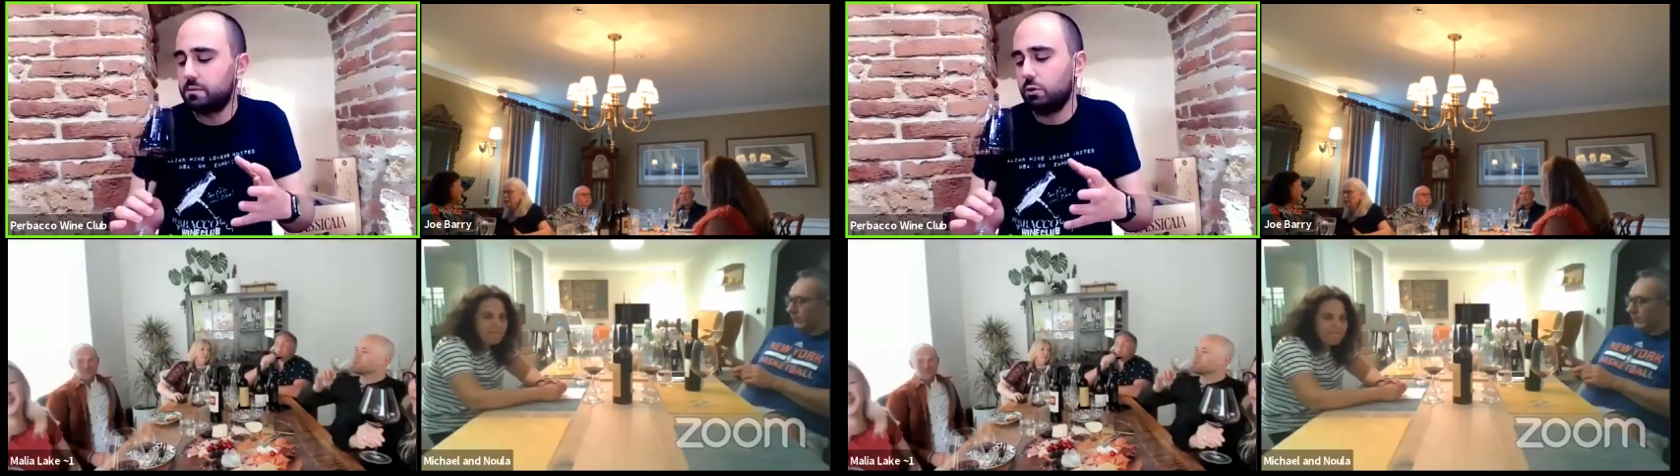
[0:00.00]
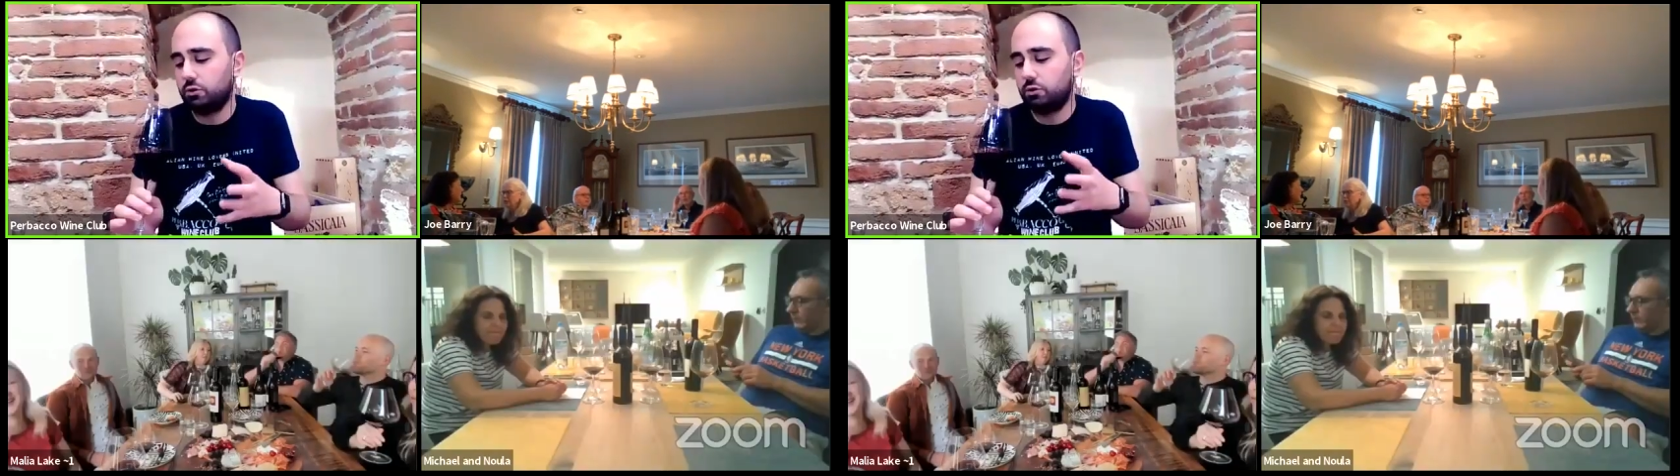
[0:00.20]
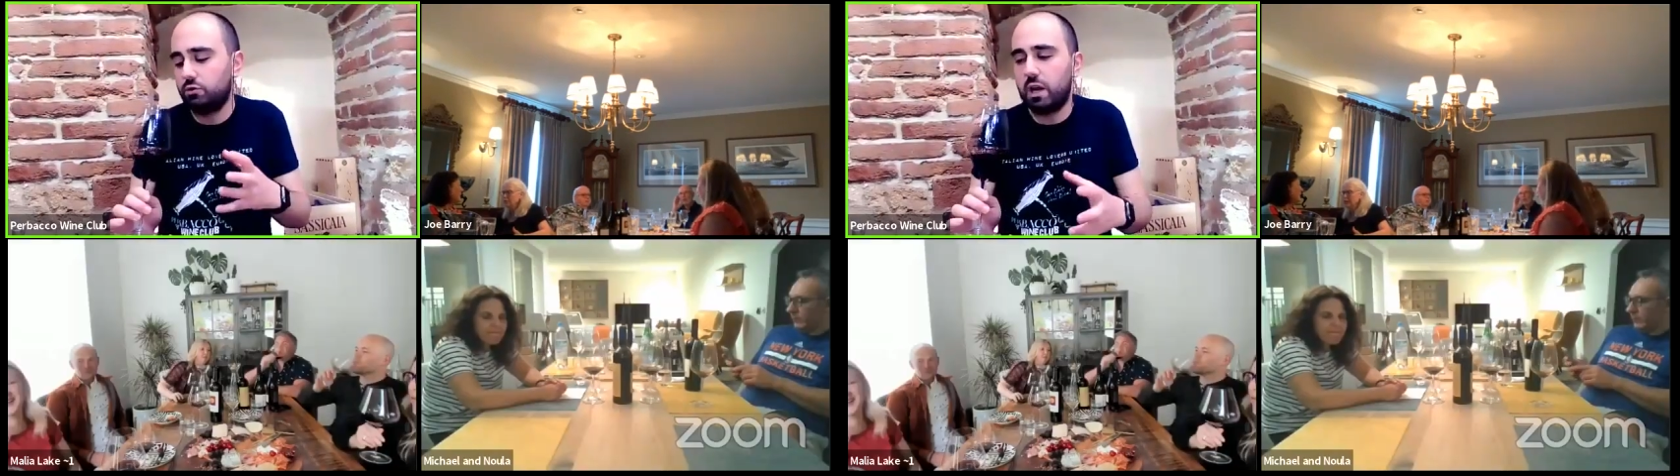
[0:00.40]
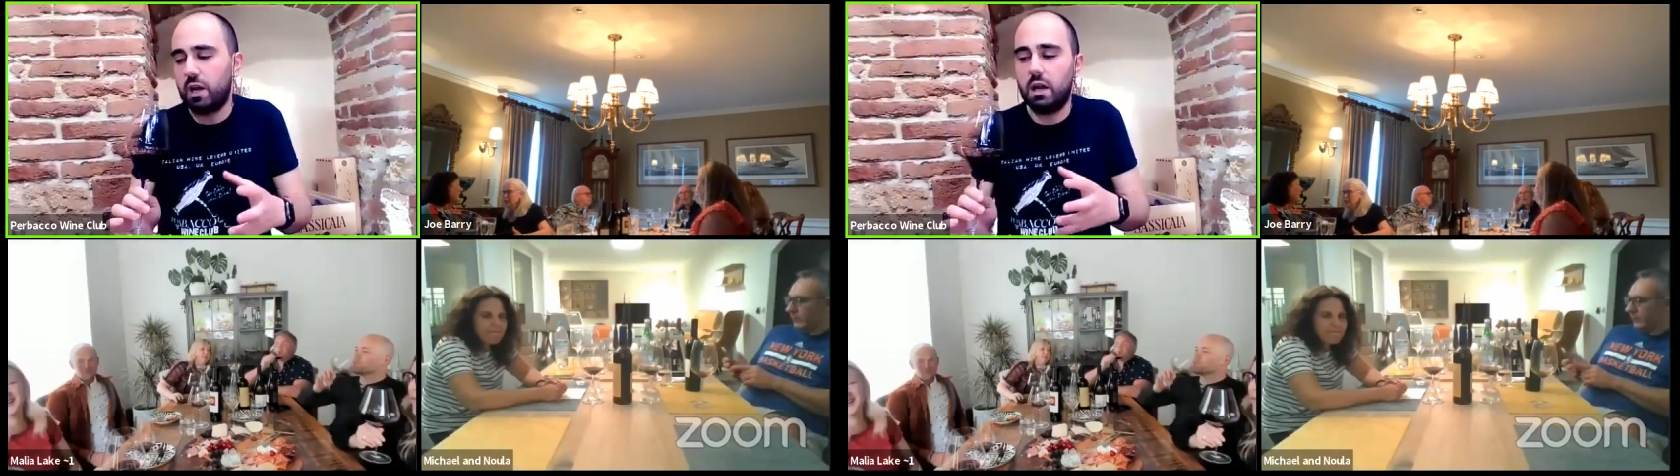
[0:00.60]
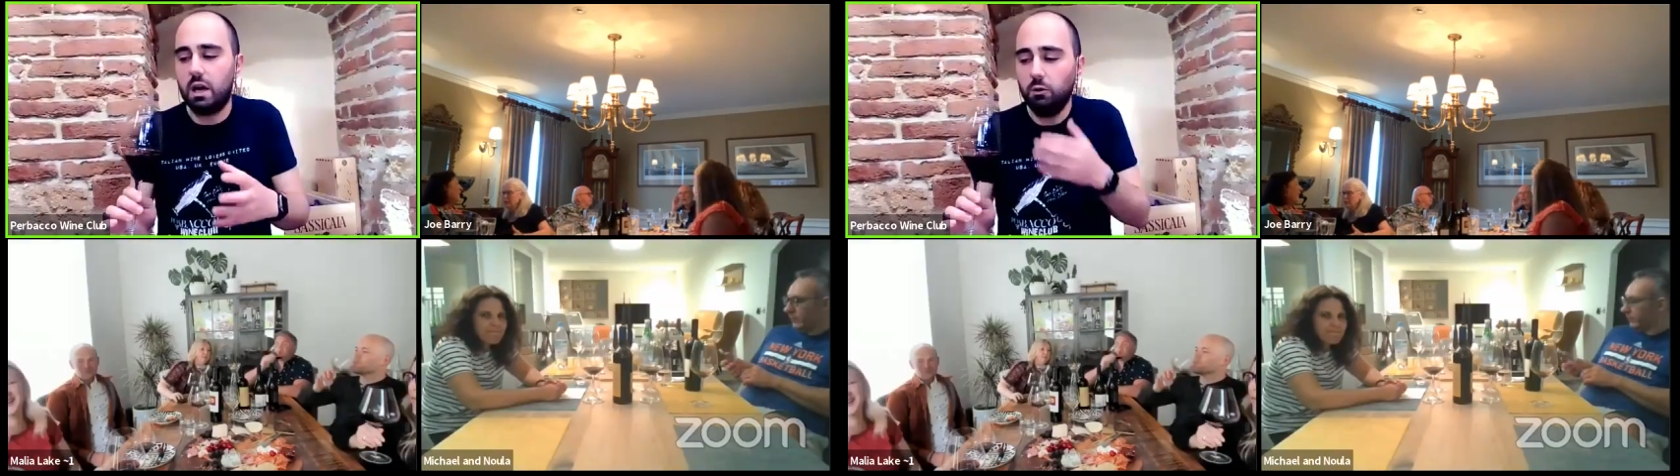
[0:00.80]
good to drink
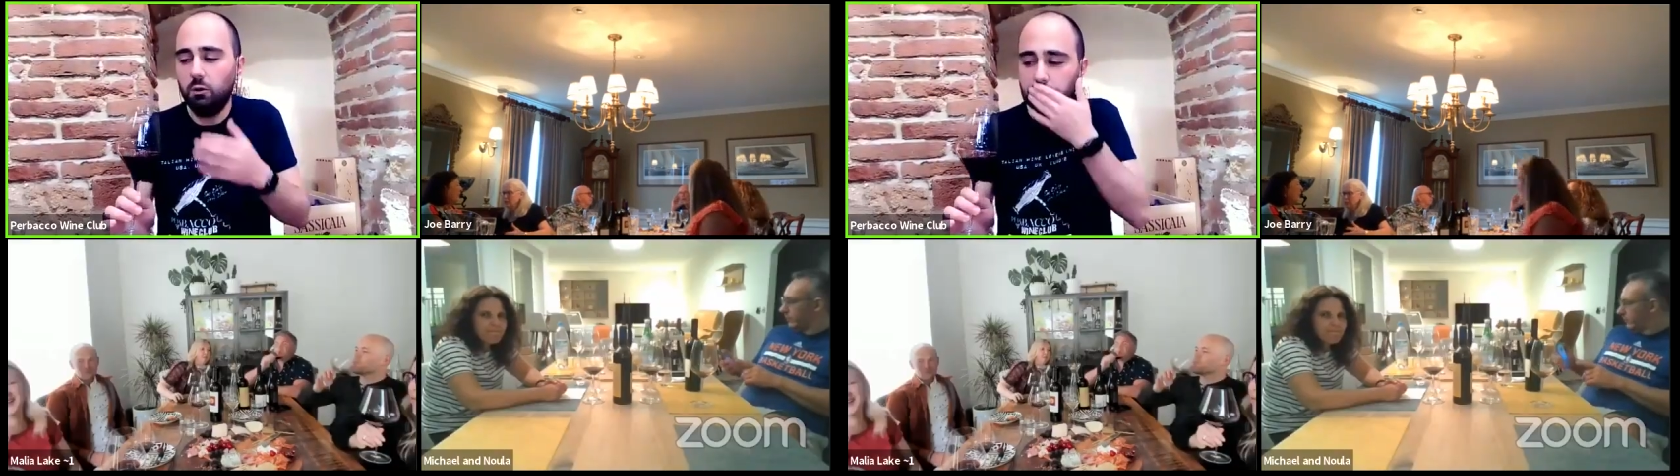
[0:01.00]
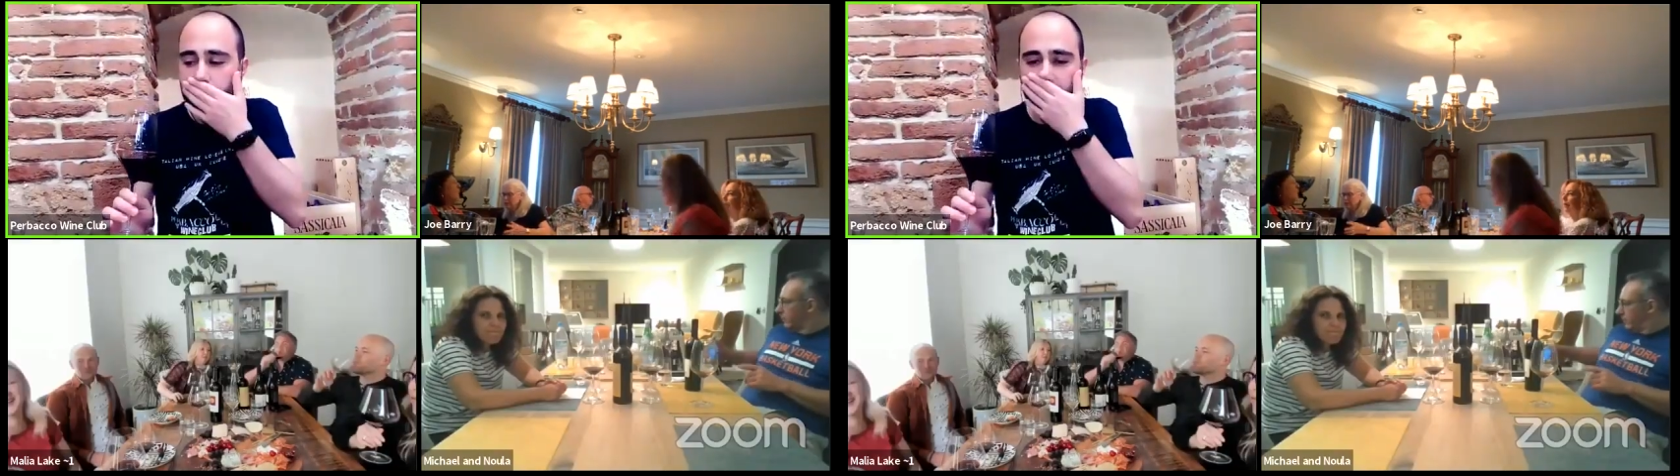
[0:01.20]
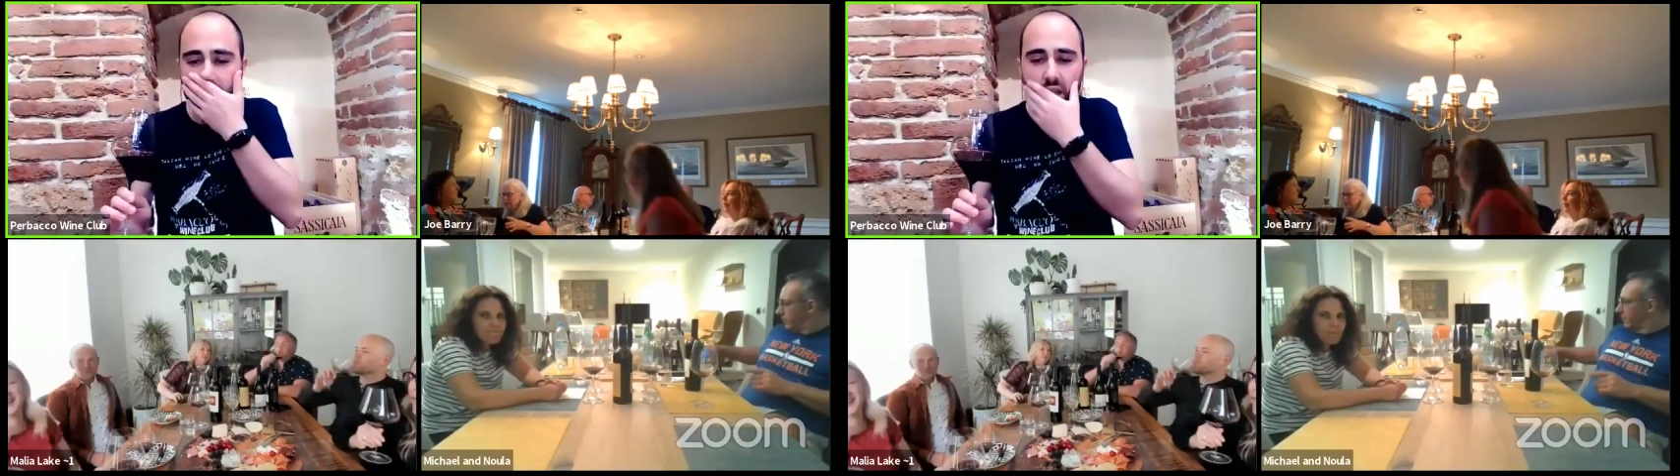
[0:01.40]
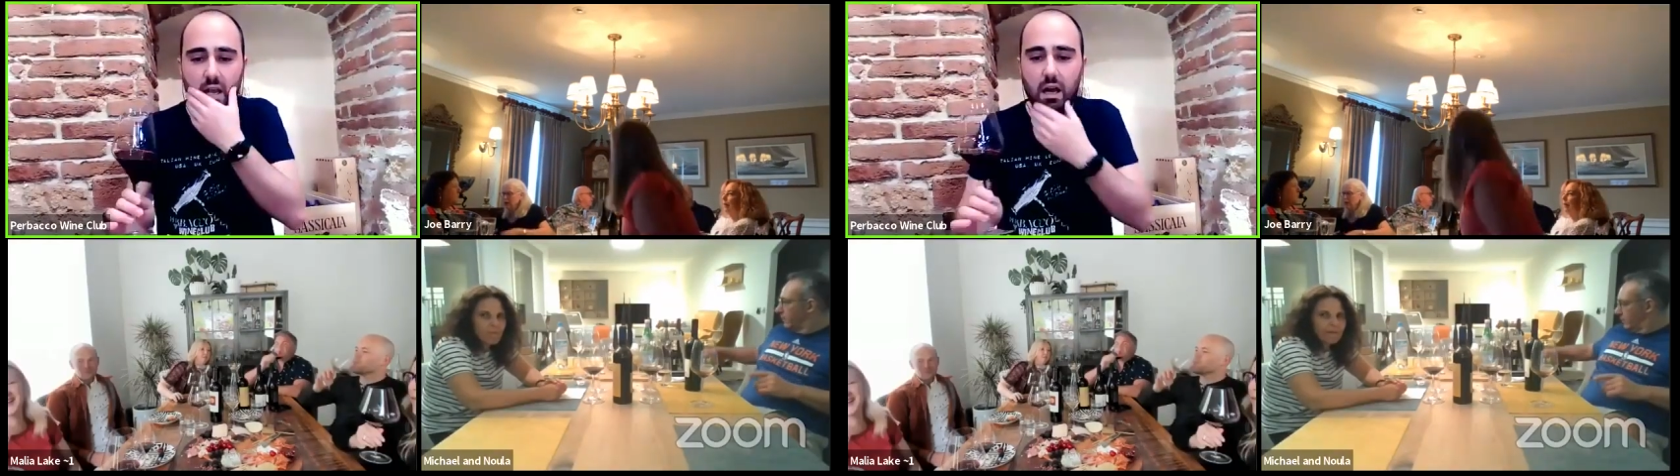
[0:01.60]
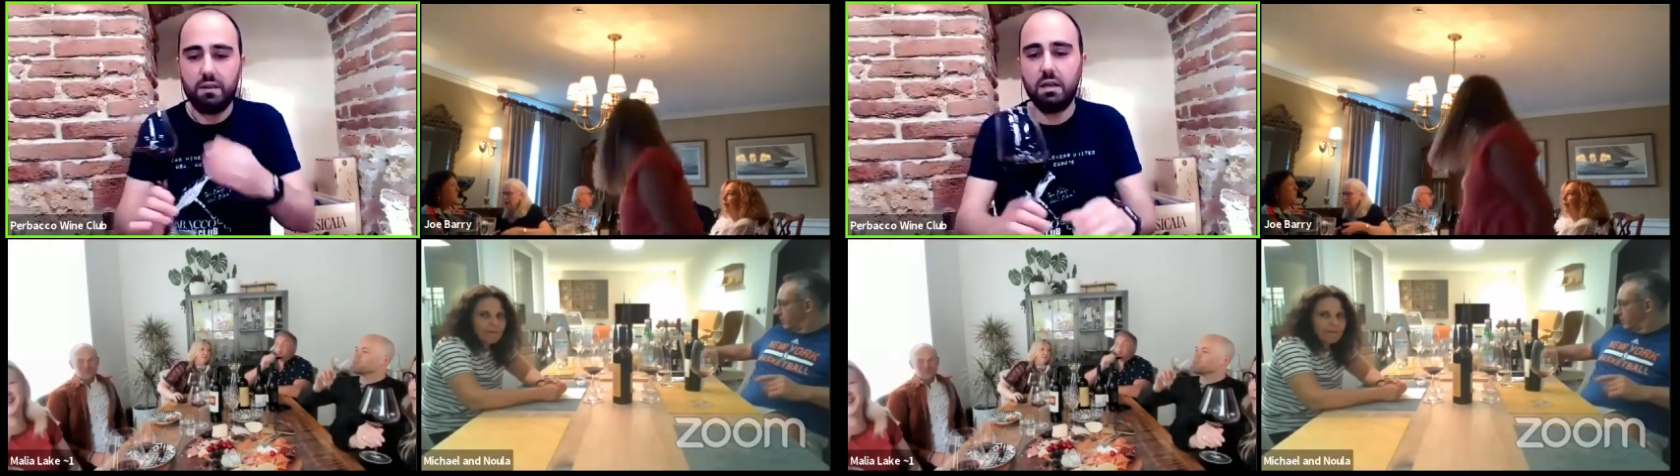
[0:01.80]
now.
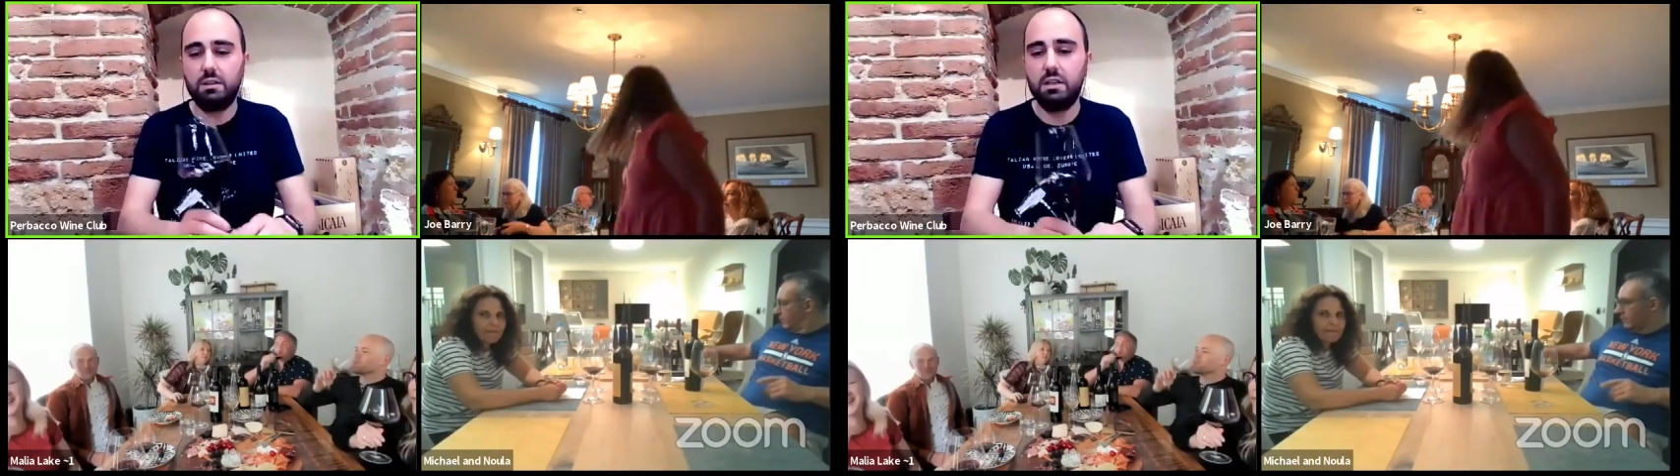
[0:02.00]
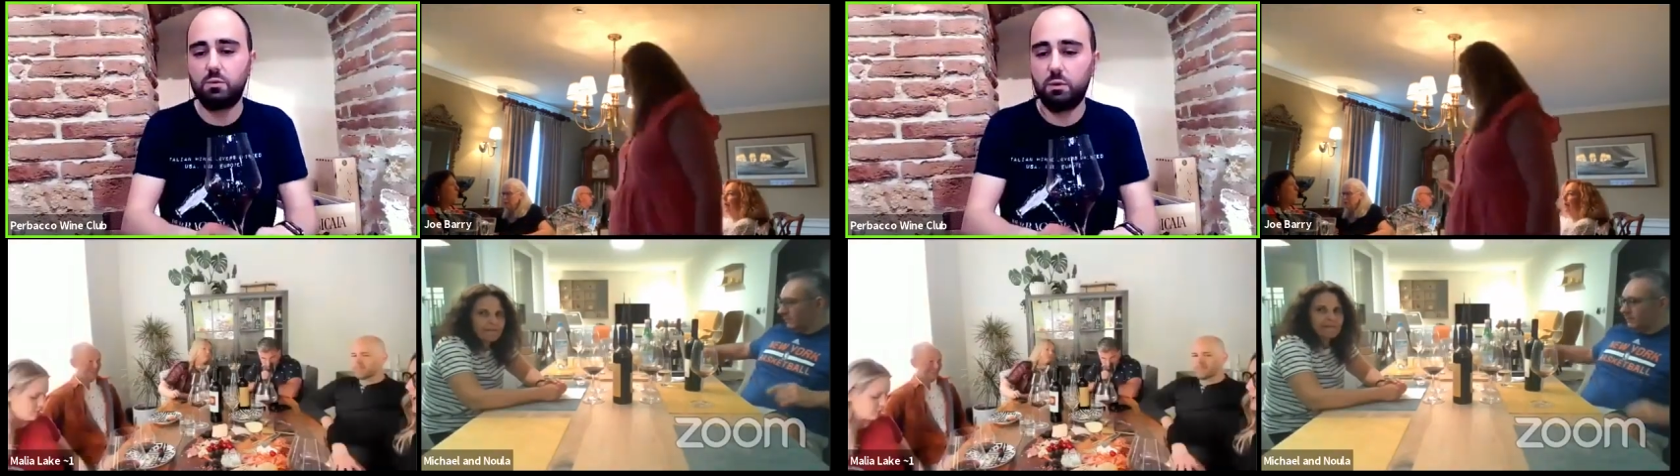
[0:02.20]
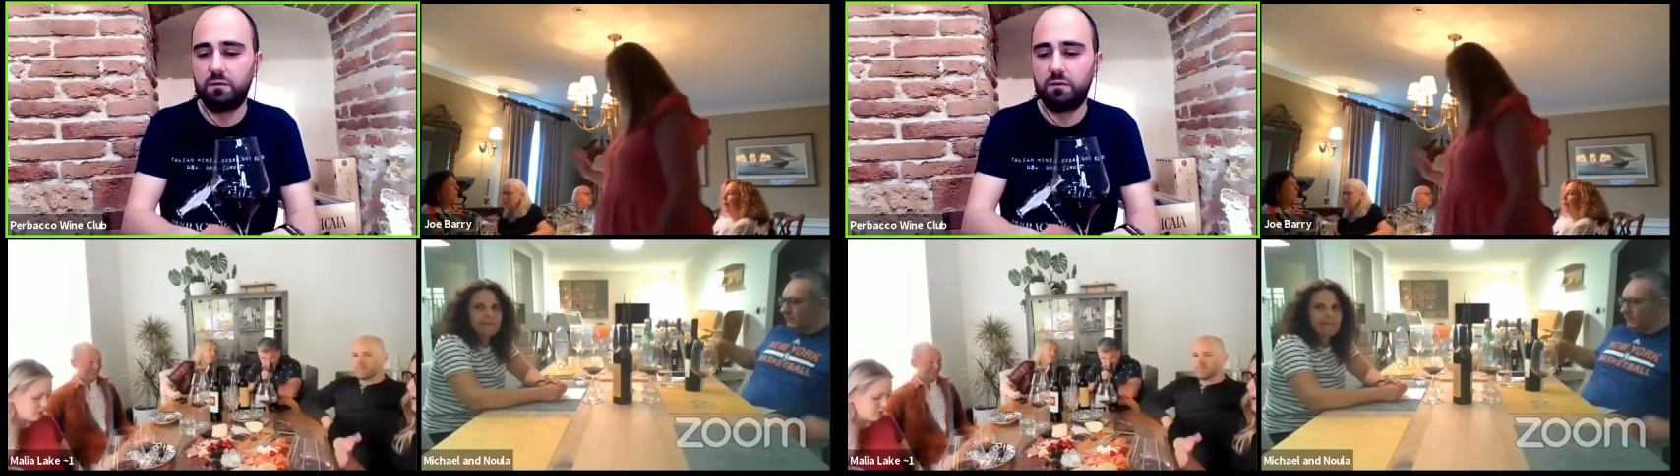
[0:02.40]
I think this will